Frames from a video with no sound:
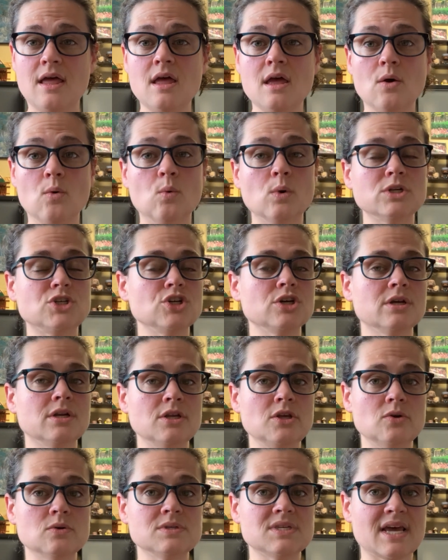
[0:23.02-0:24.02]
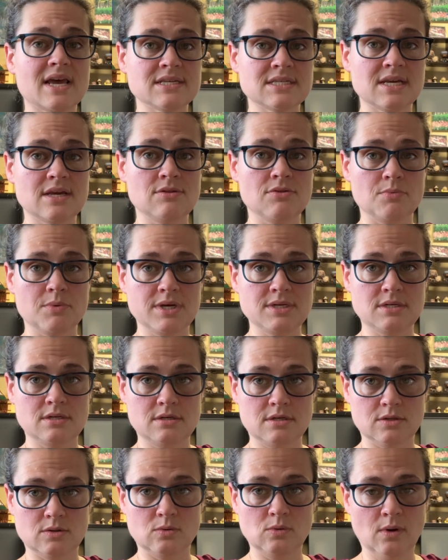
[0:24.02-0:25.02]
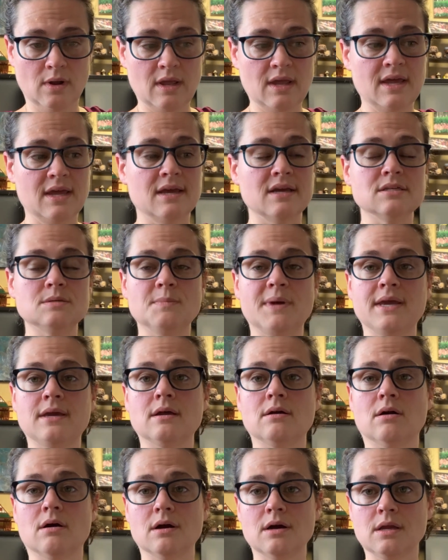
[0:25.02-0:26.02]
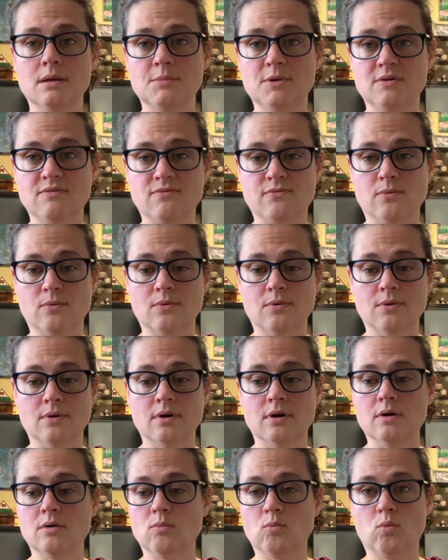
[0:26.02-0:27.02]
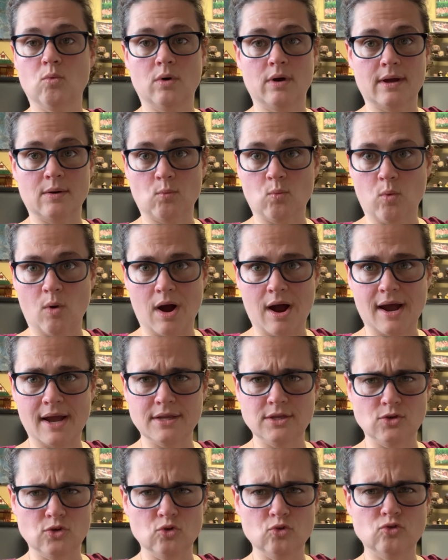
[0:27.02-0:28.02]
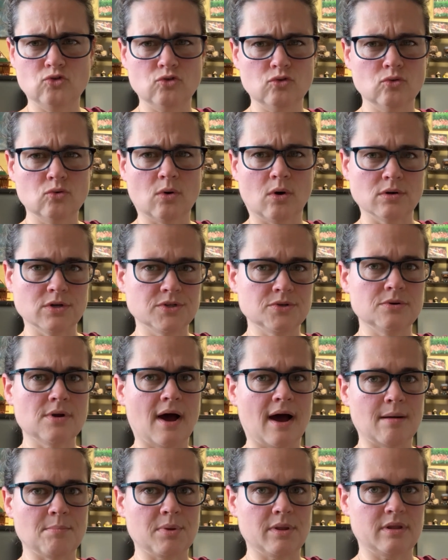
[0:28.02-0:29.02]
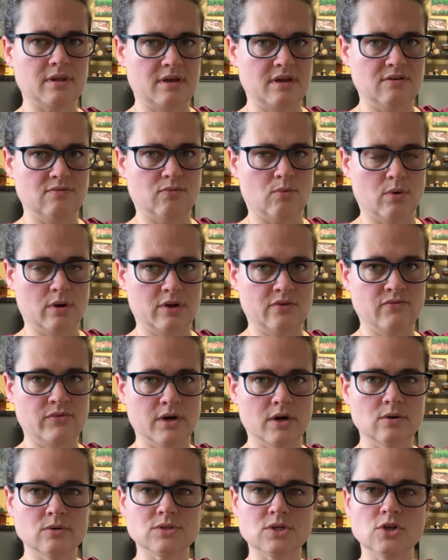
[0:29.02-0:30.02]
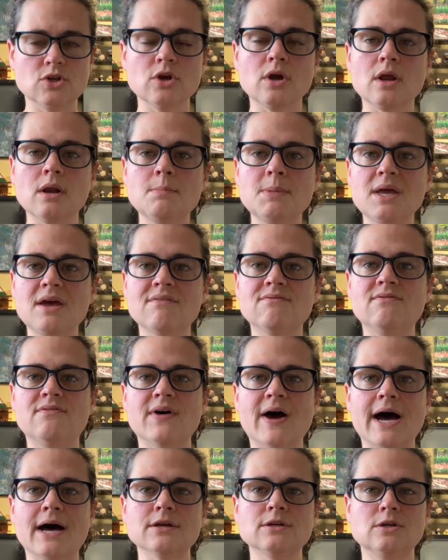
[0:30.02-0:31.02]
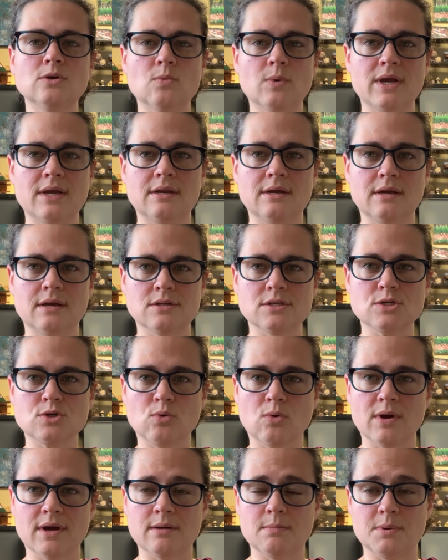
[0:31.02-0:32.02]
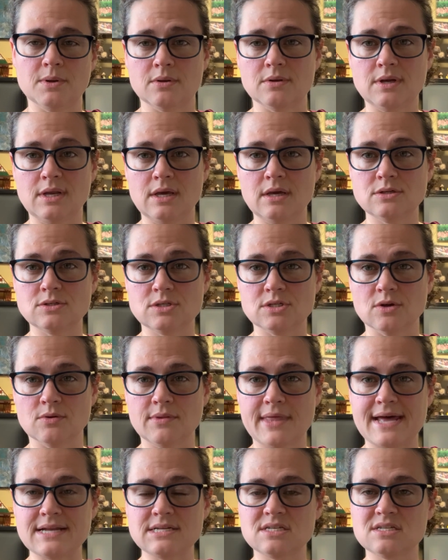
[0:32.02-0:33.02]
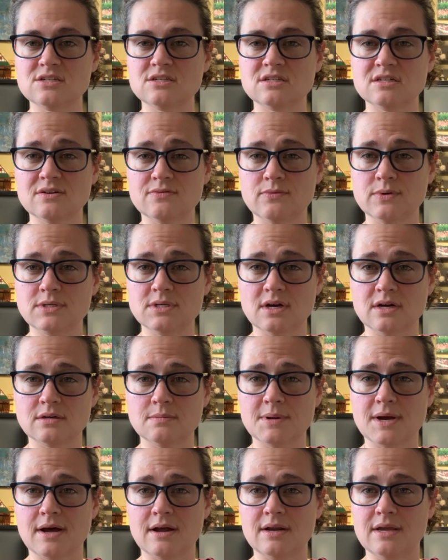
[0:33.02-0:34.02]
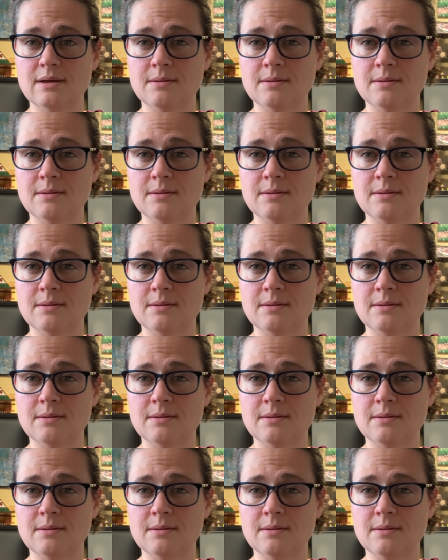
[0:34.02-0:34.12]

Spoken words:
What you're going to use Essay 3 to do is make an argument for why you do or do not believe one of those. And you're going to be evaluating its credibility. So that's the stuff we talked about